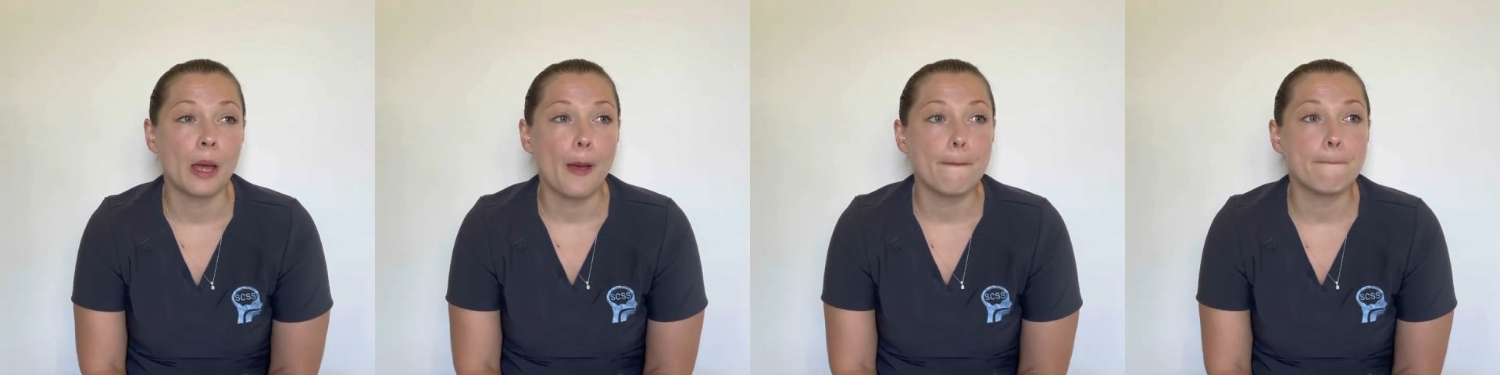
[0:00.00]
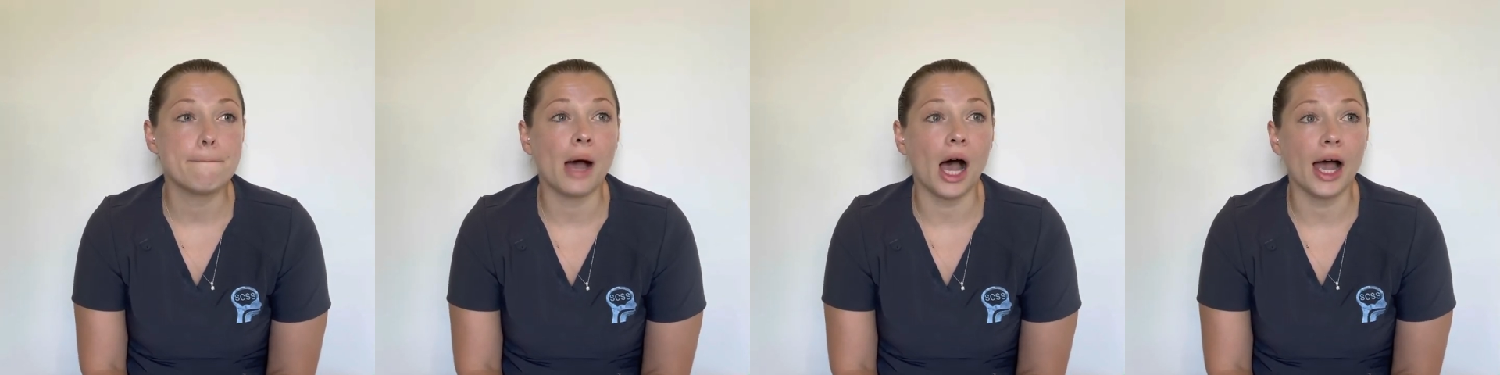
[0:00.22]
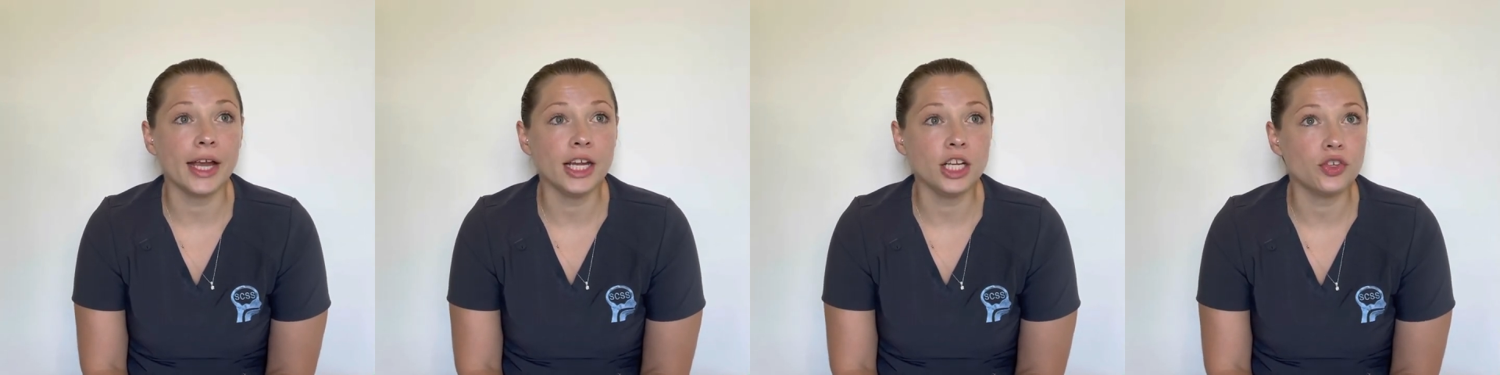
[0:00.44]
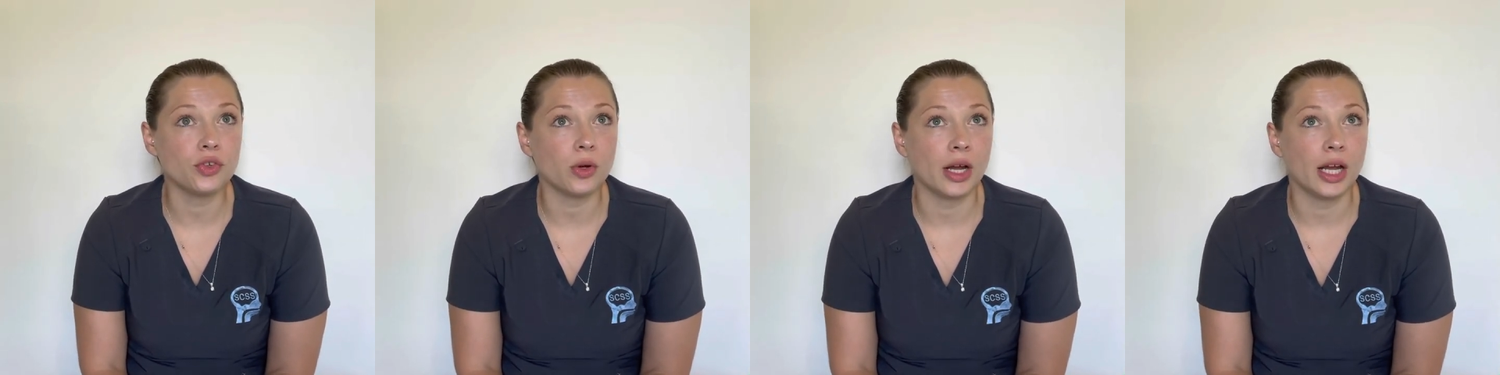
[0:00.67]
My
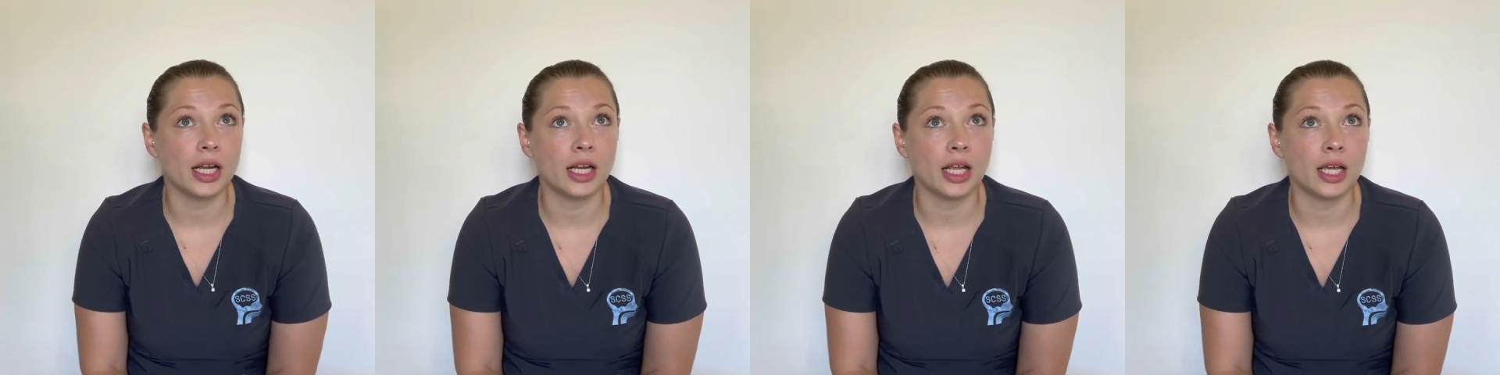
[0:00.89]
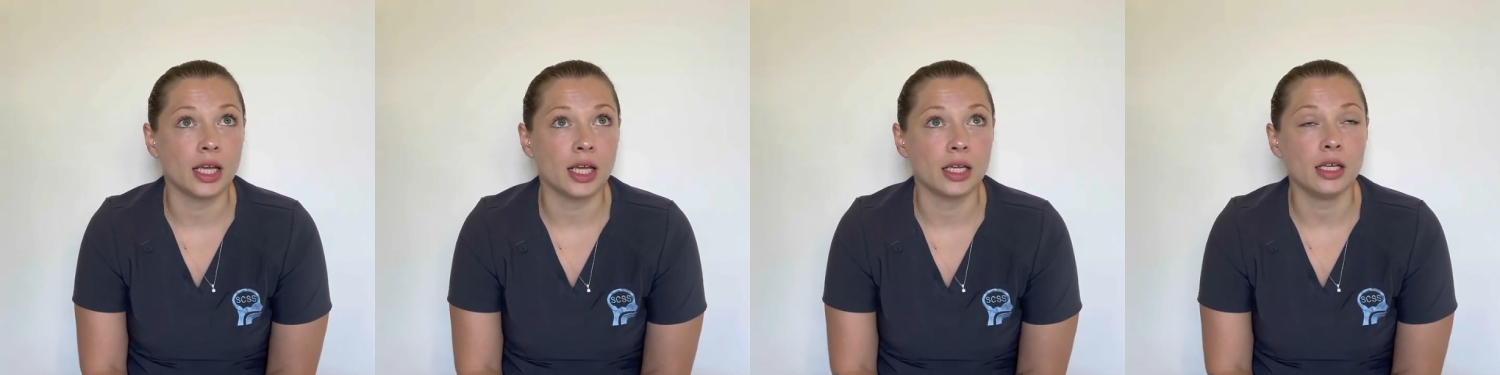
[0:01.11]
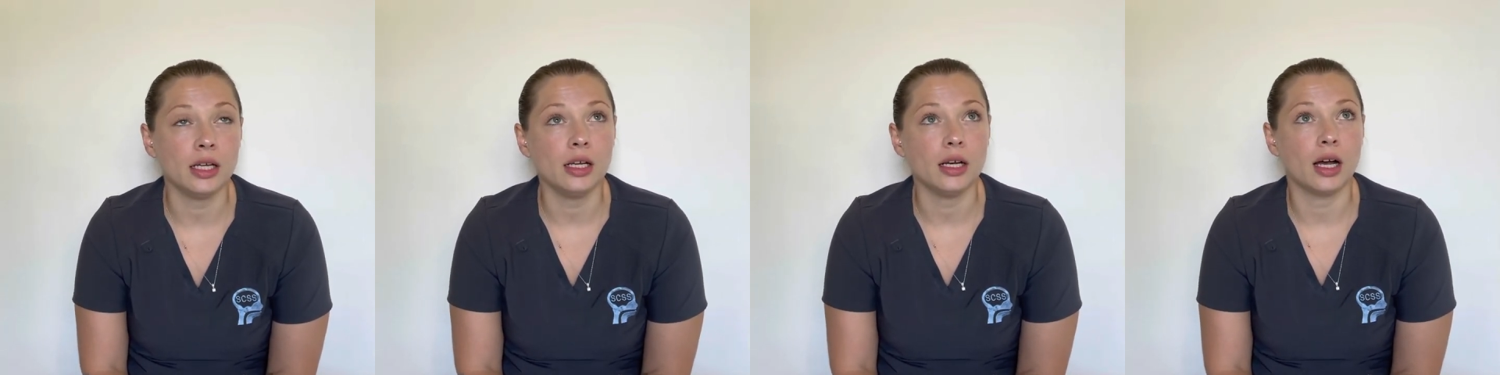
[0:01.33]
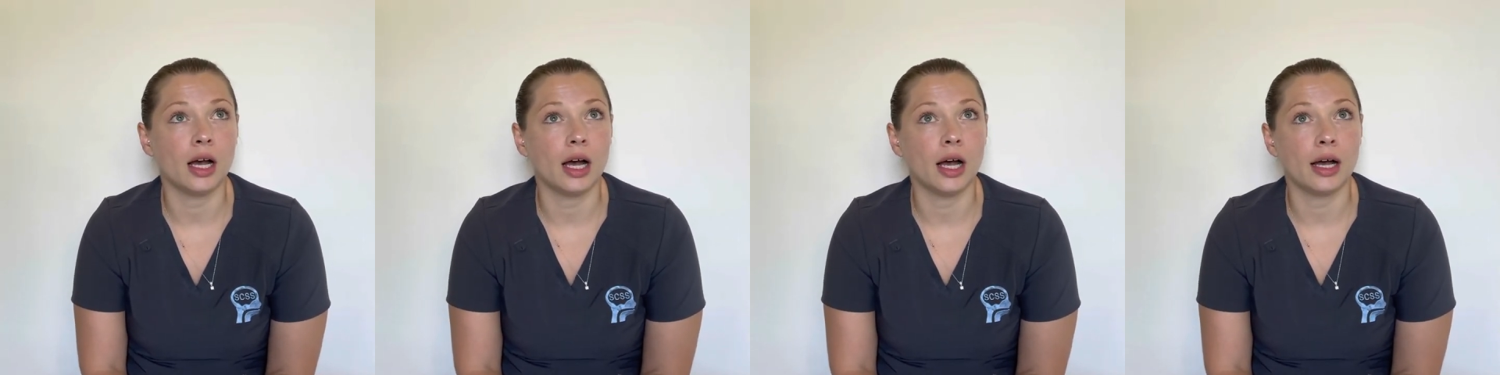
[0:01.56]
training
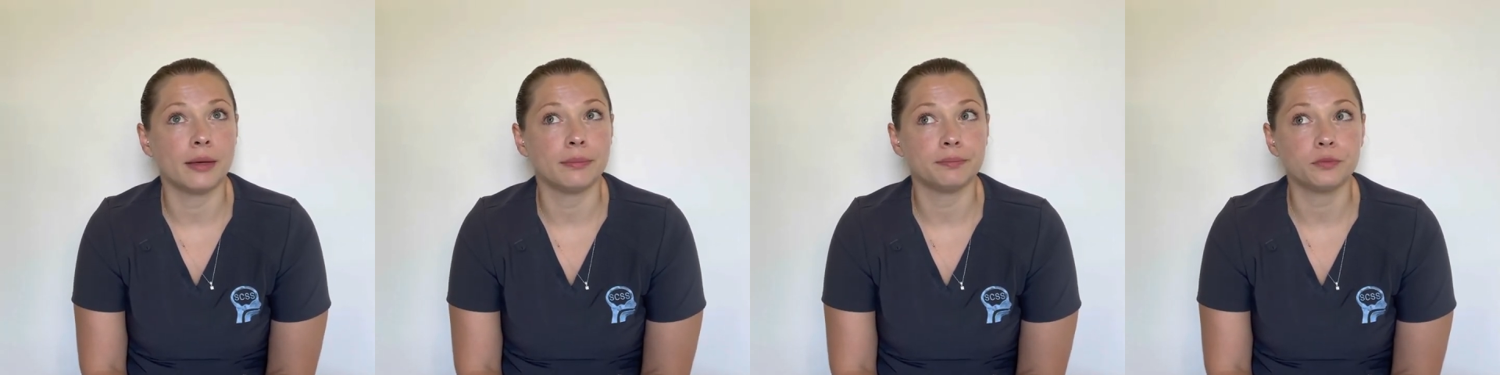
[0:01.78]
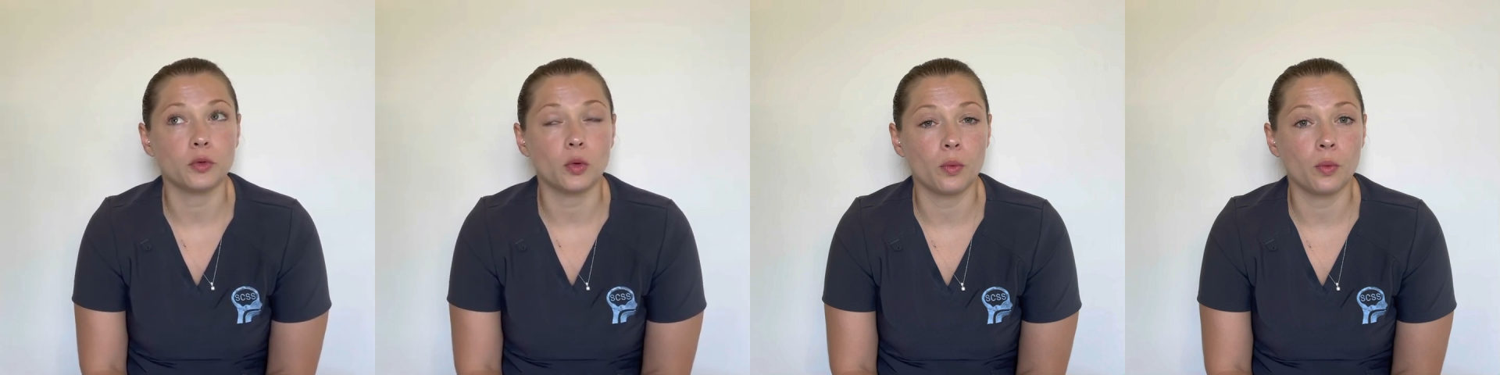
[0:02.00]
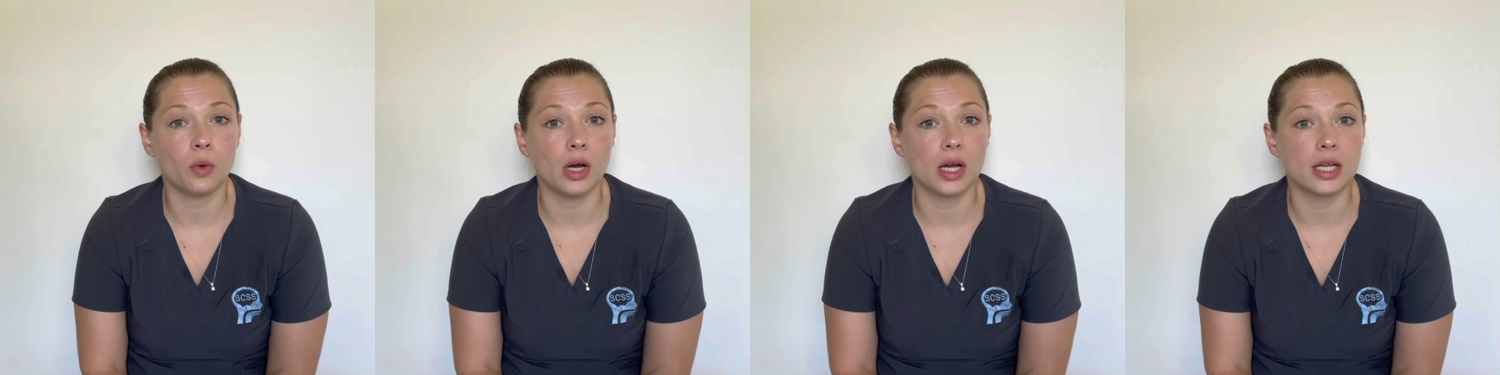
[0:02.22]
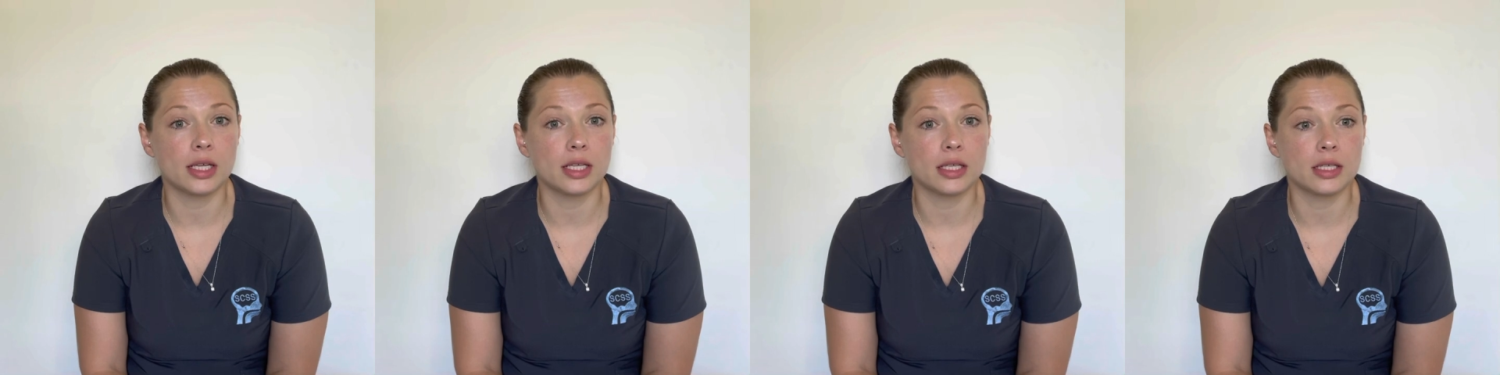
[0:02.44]

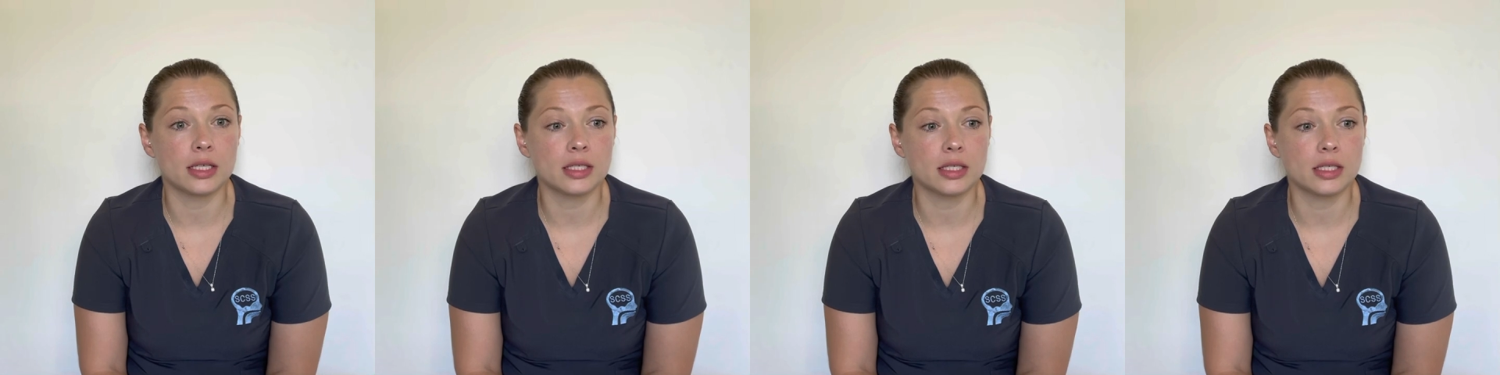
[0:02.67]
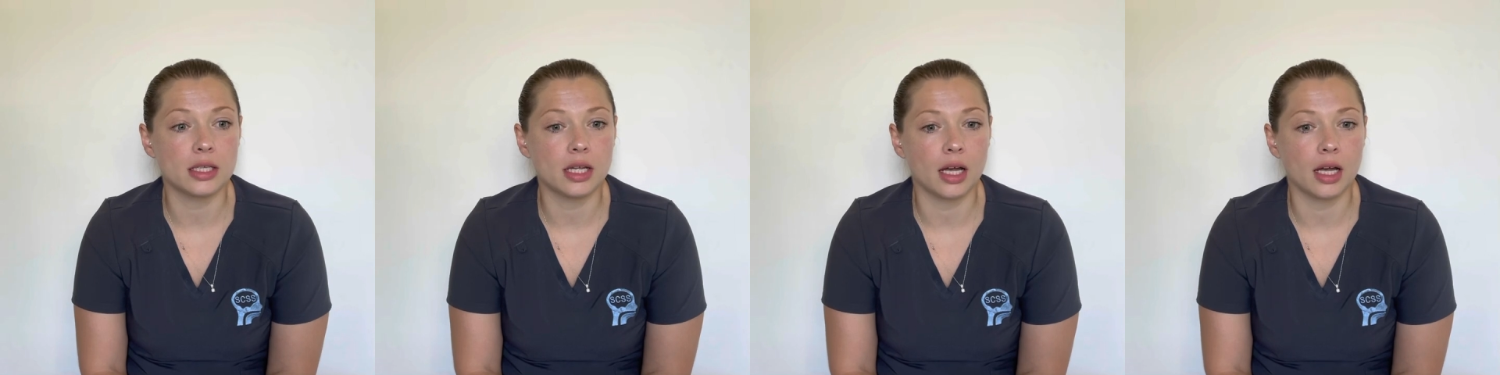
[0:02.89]
was